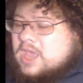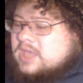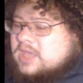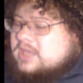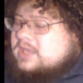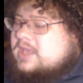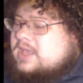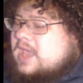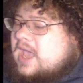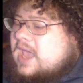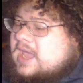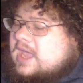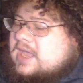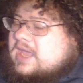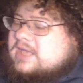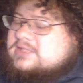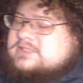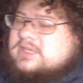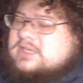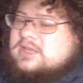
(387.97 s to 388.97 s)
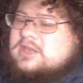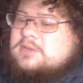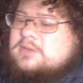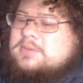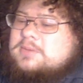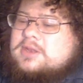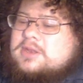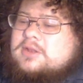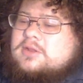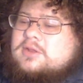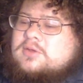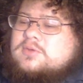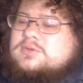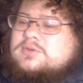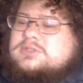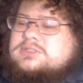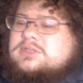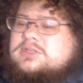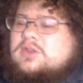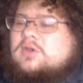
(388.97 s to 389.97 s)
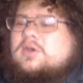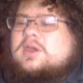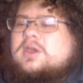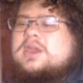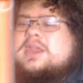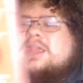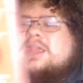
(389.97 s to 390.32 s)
Yeah, it's a little bit loose, Lori.